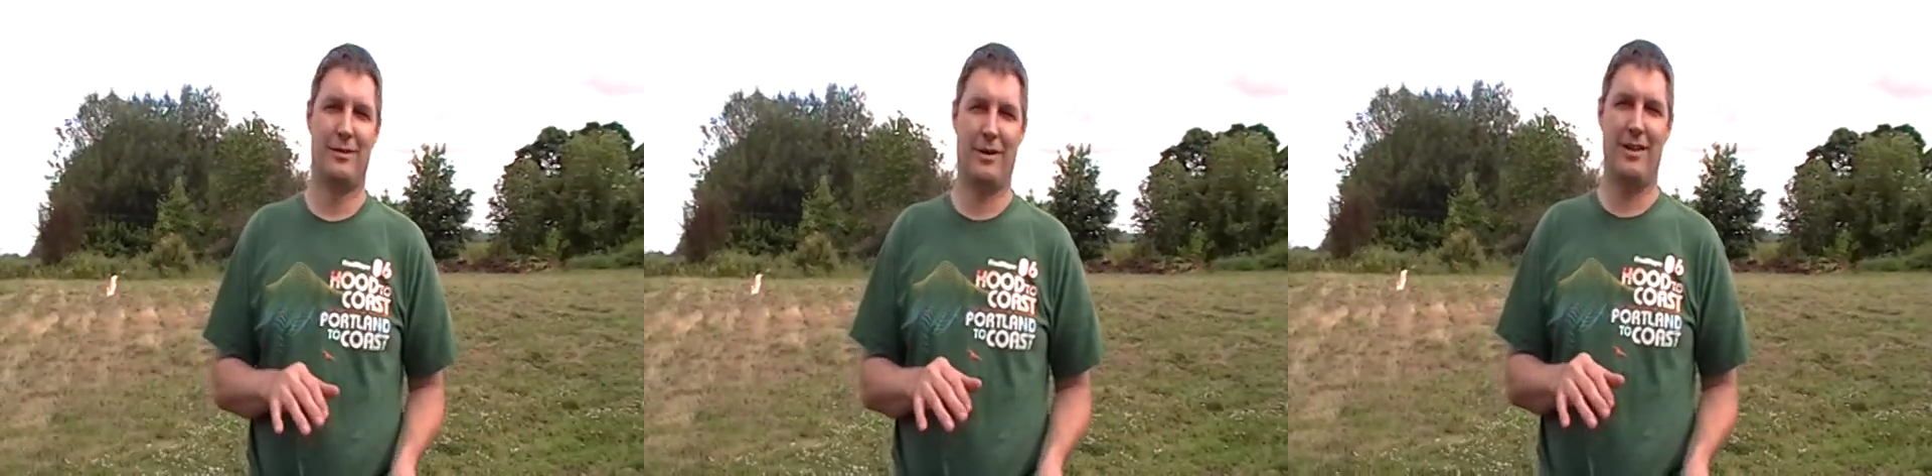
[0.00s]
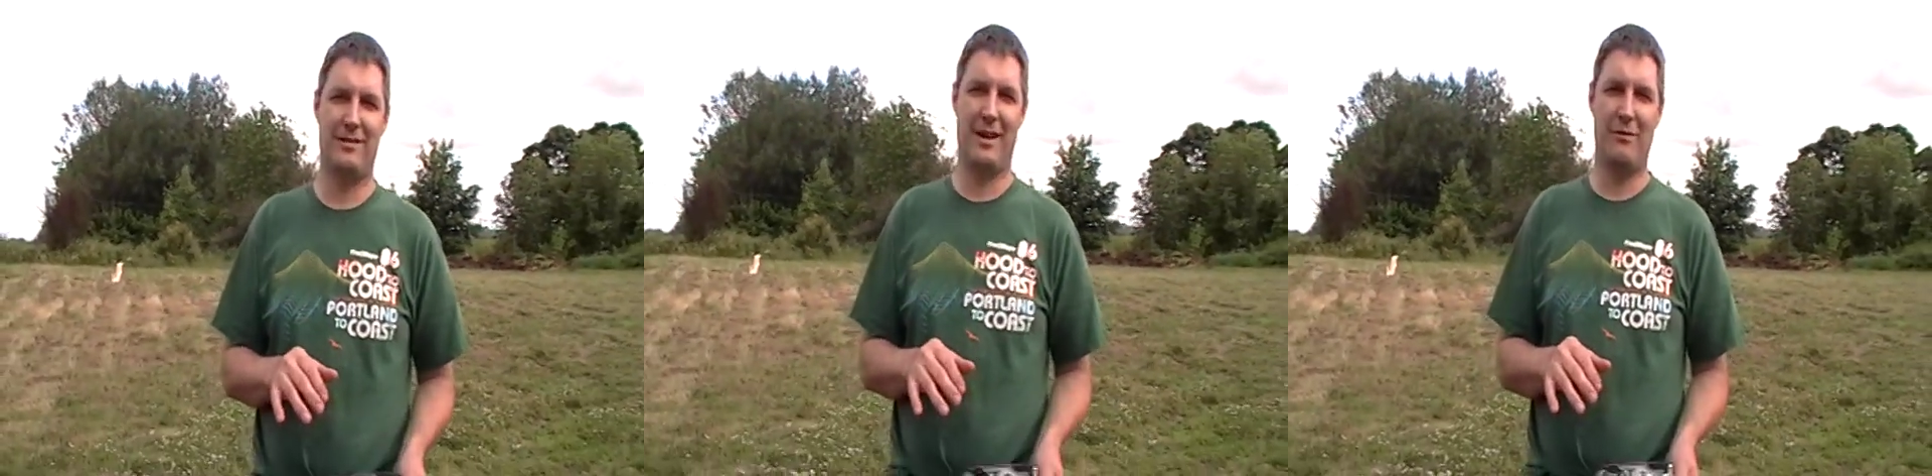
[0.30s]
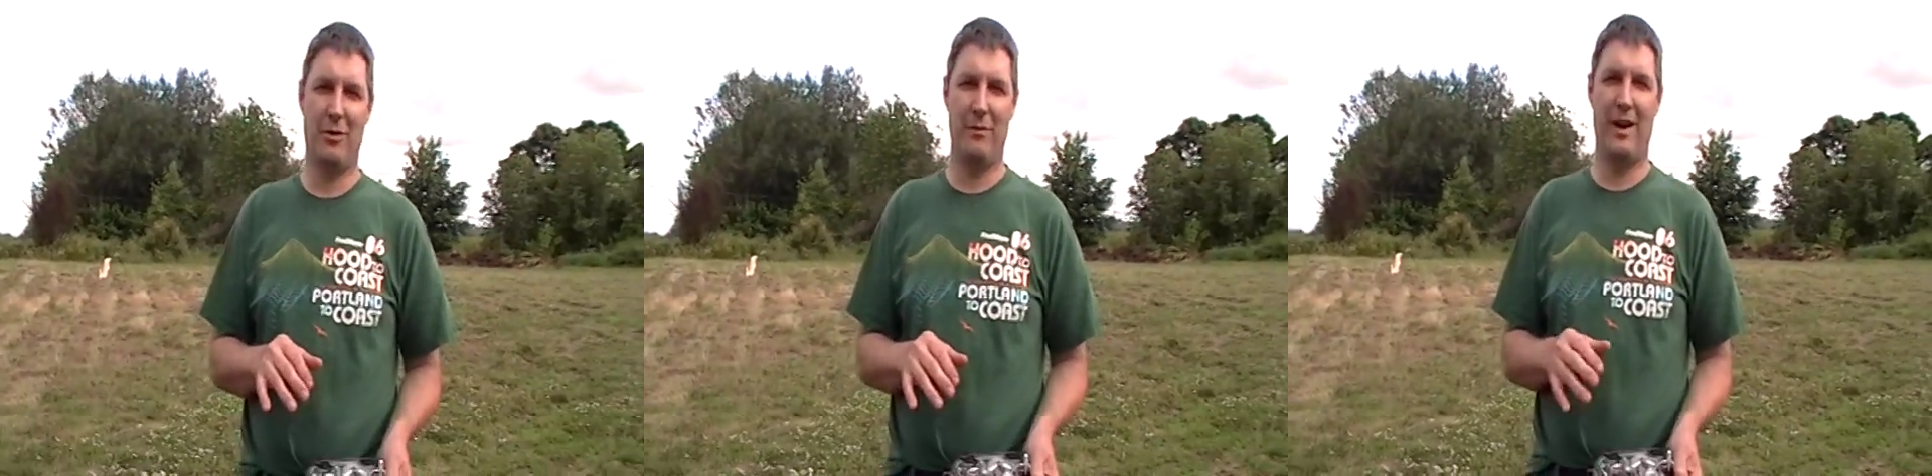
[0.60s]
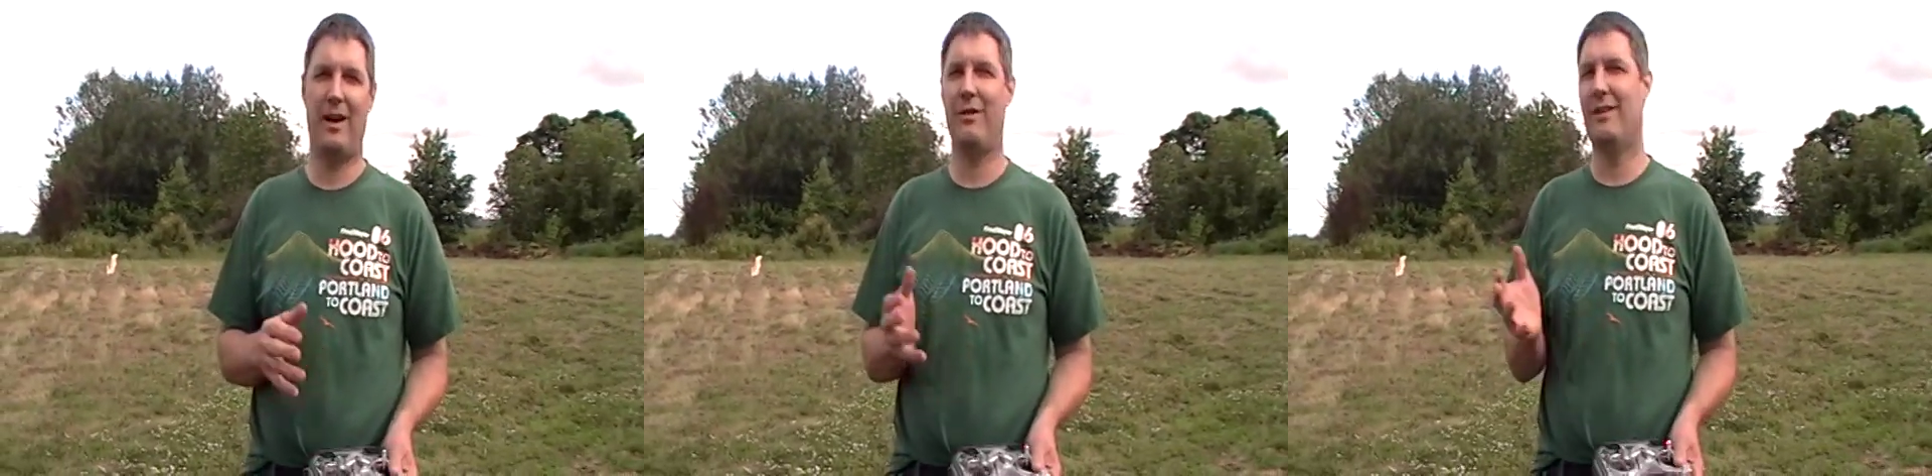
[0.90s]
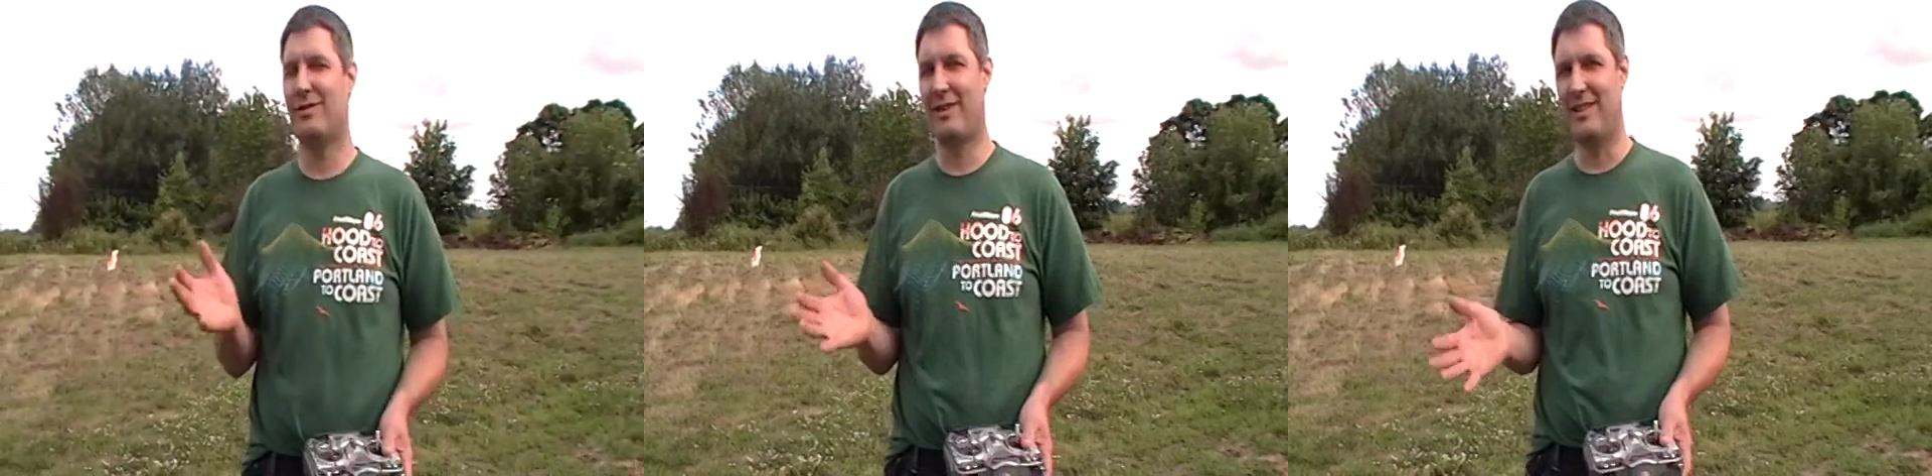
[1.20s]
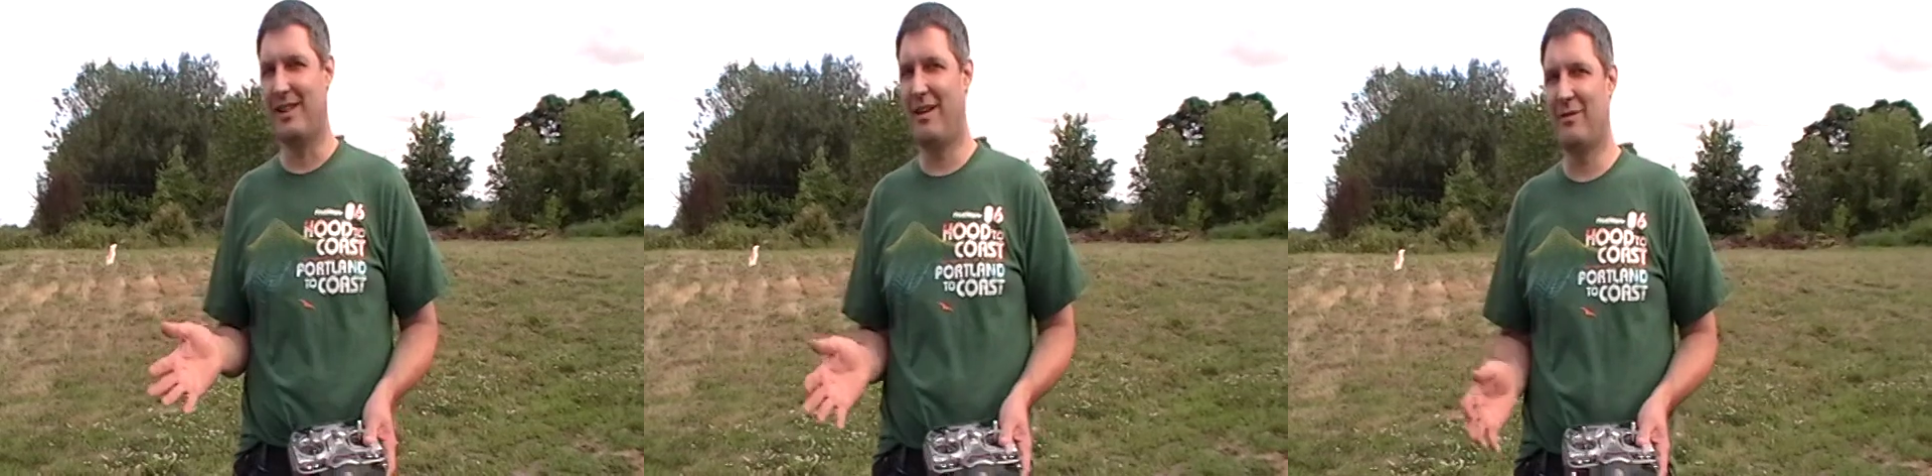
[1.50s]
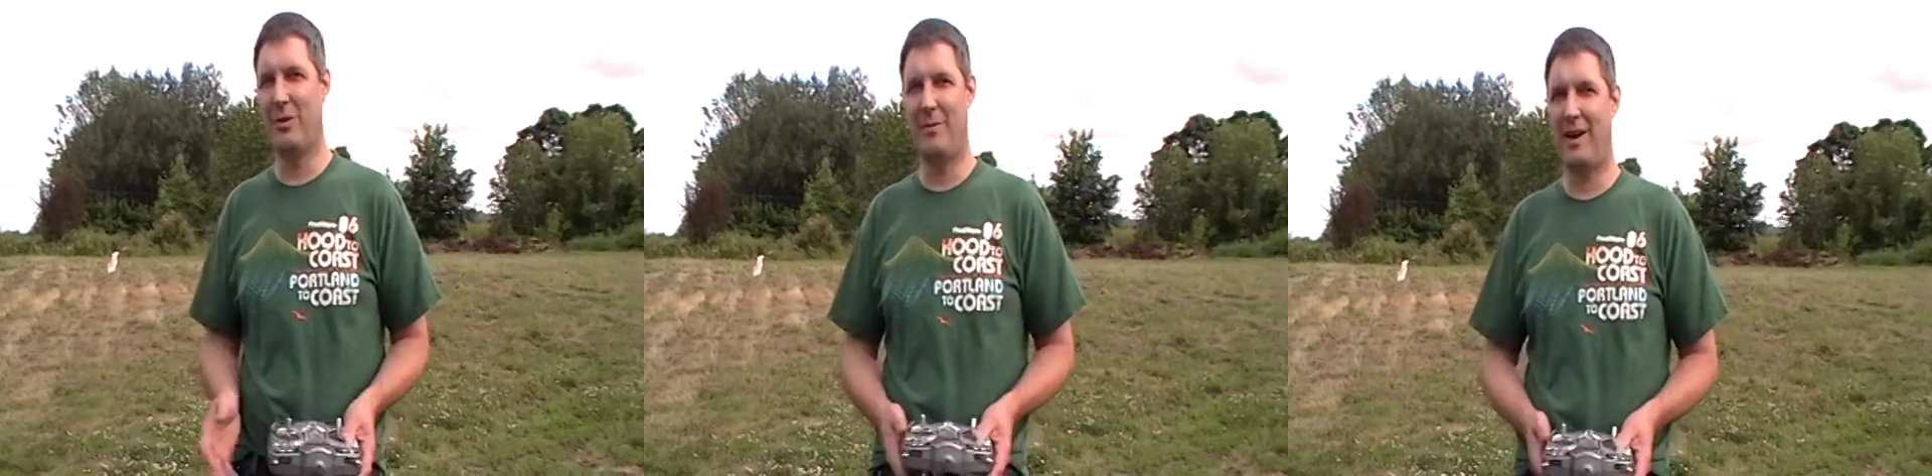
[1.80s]
Try the 7 volt battery, try the
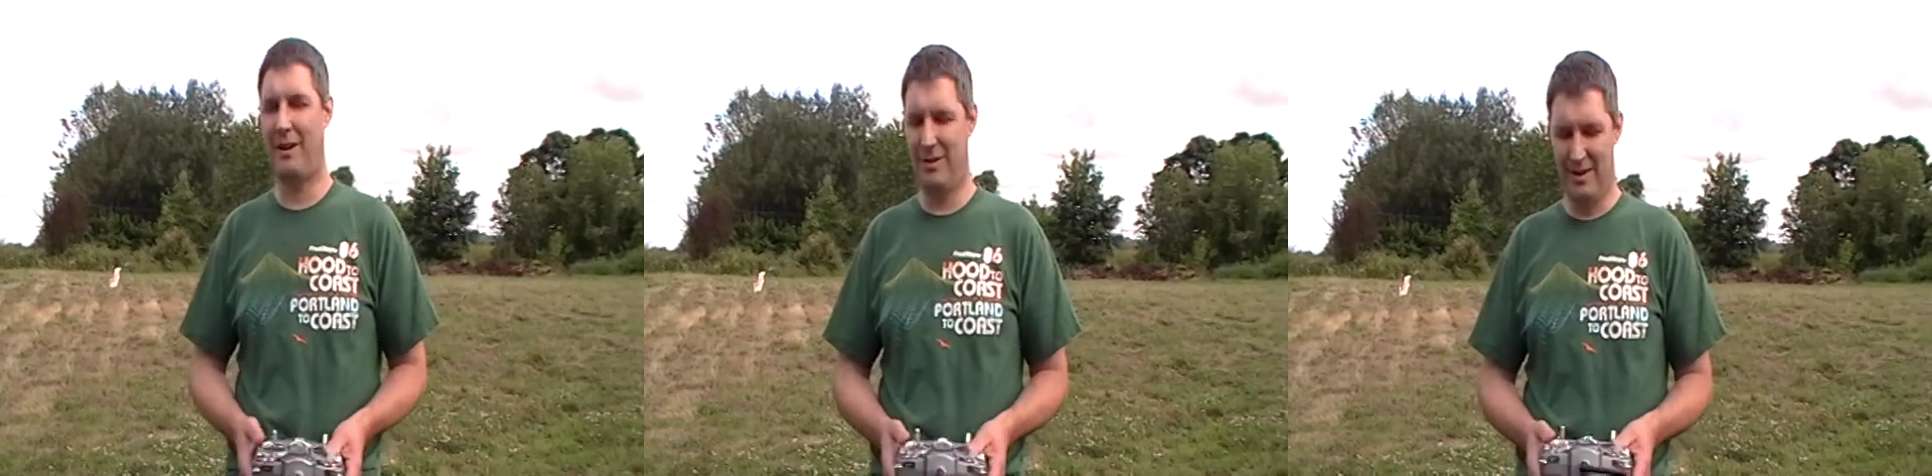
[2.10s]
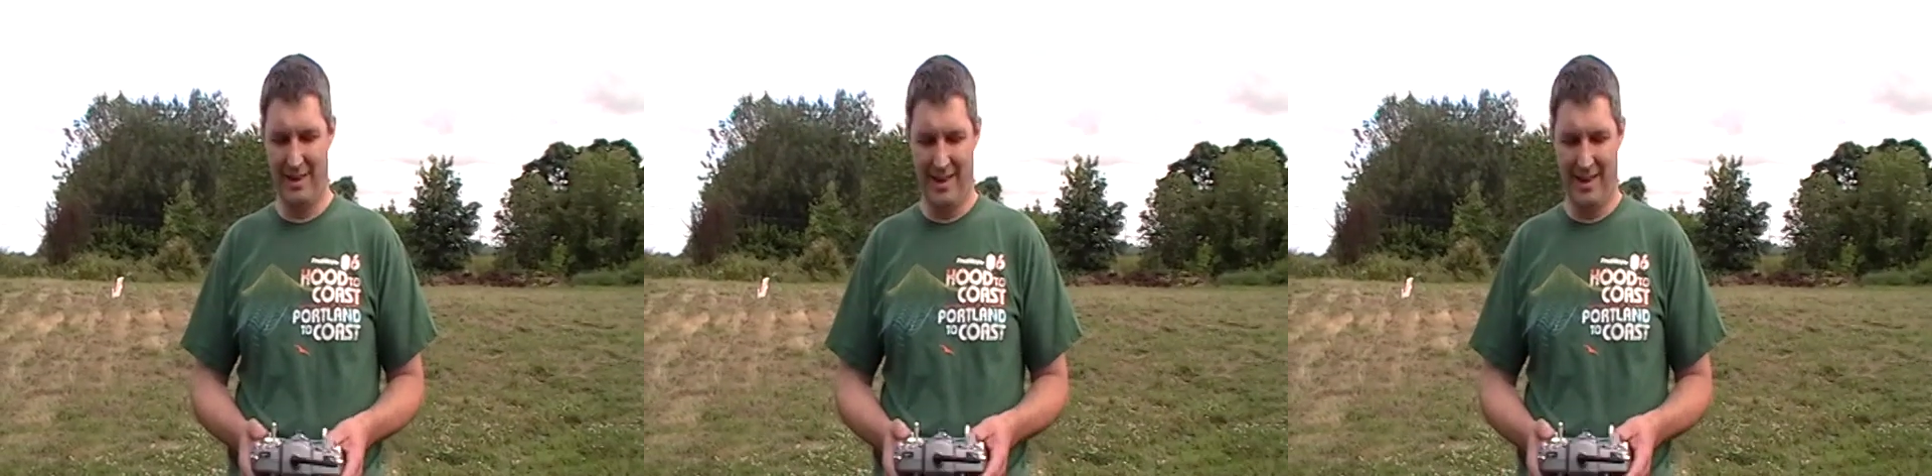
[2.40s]
11 volt battery,